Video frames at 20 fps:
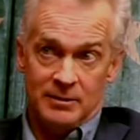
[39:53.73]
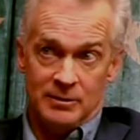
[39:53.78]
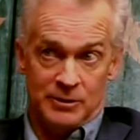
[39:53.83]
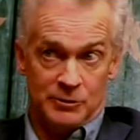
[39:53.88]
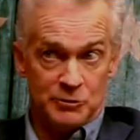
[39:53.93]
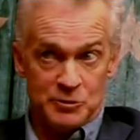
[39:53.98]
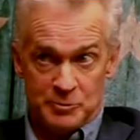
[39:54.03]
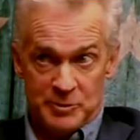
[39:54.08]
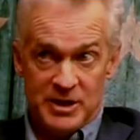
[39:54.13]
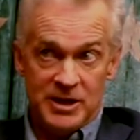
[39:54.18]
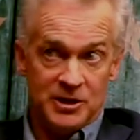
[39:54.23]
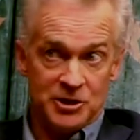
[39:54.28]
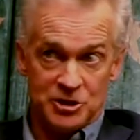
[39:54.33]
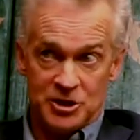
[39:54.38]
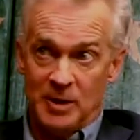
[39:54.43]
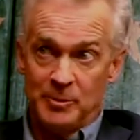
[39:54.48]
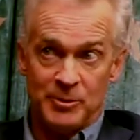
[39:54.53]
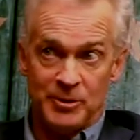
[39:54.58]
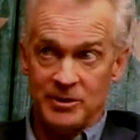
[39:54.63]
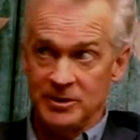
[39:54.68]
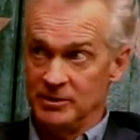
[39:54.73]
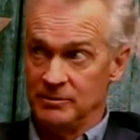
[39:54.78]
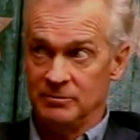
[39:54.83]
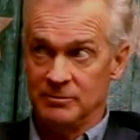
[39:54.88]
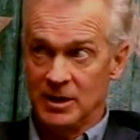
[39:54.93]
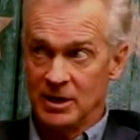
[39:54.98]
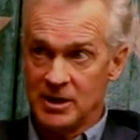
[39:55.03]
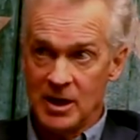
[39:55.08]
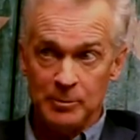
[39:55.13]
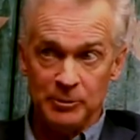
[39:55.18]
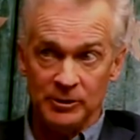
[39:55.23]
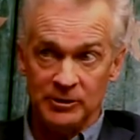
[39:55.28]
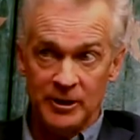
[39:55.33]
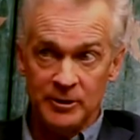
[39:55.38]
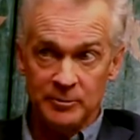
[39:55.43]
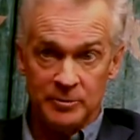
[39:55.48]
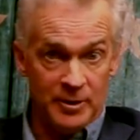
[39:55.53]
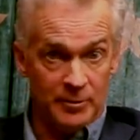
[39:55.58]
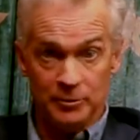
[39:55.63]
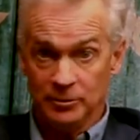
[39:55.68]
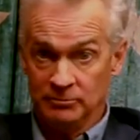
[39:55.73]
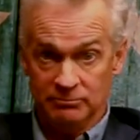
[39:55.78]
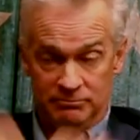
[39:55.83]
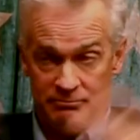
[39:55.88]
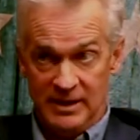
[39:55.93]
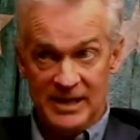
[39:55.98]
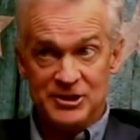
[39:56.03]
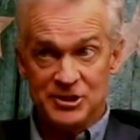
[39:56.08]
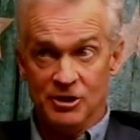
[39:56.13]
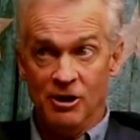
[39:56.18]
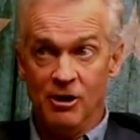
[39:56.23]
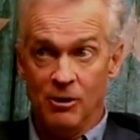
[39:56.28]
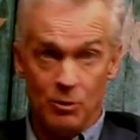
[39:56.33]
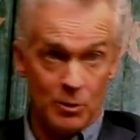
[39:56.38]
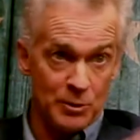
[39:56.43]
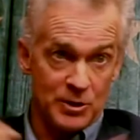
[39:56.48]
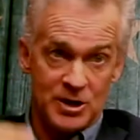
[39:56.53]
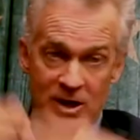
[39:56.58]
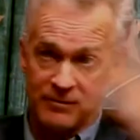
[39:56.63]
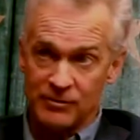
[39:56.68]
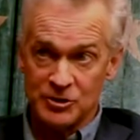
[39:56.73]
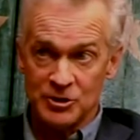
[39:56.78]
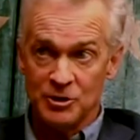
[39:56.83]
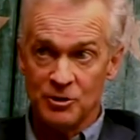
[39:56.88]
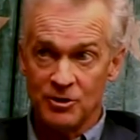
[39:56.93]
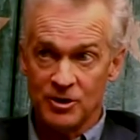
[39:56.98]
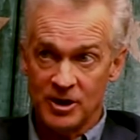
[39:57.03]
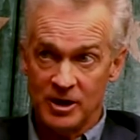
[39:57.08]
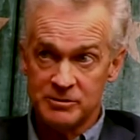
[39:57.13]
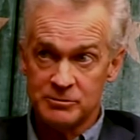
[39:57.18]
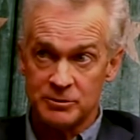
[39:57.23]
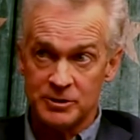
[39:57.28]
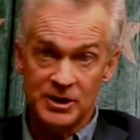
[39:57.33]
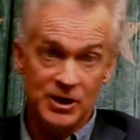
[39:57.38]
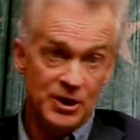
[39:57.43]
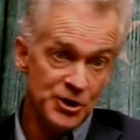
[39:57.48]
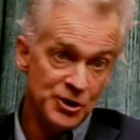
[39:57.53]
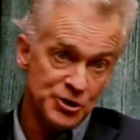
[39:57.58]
you know, there was me and Shepard and a couple of other people. That's all. We were covering the whole country.